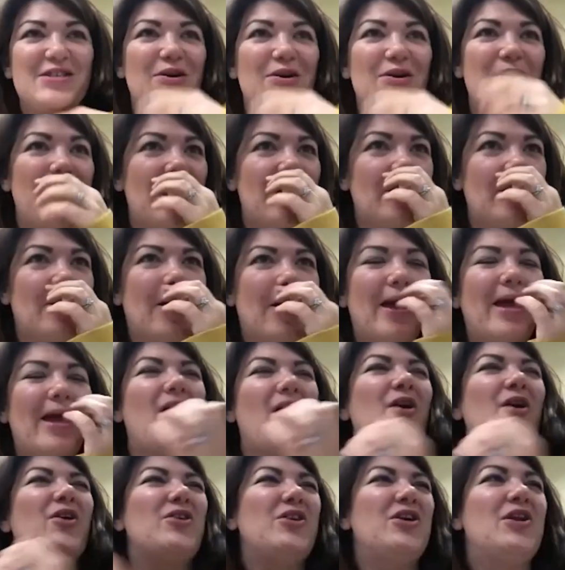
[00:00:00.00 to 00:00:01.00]
not like you're going,
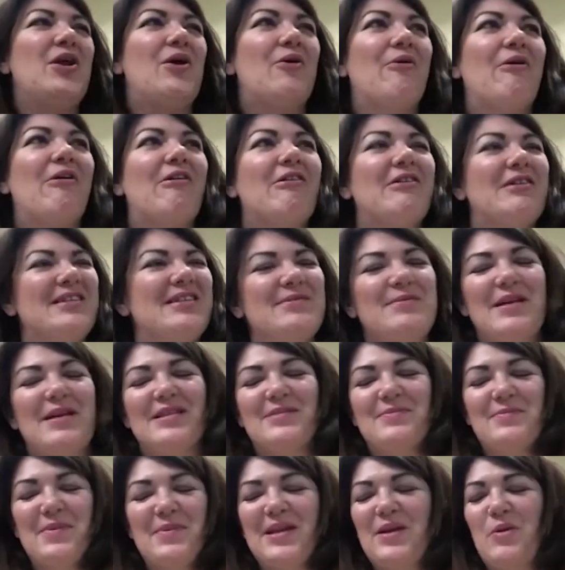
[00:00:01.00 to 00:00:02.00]
oh, you know what, it's
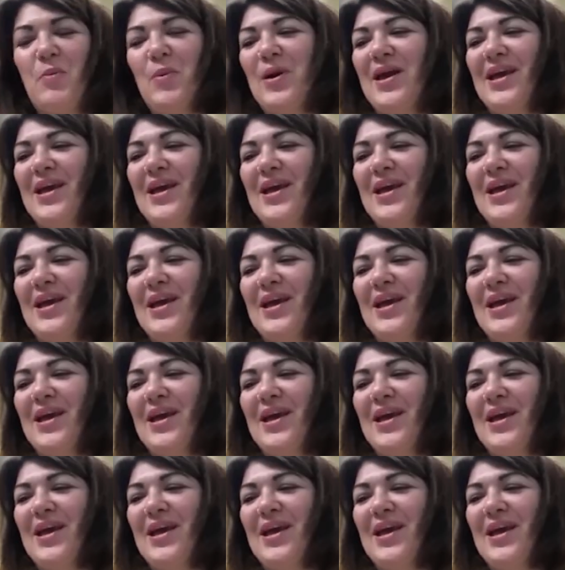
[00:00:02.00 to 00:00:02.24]
been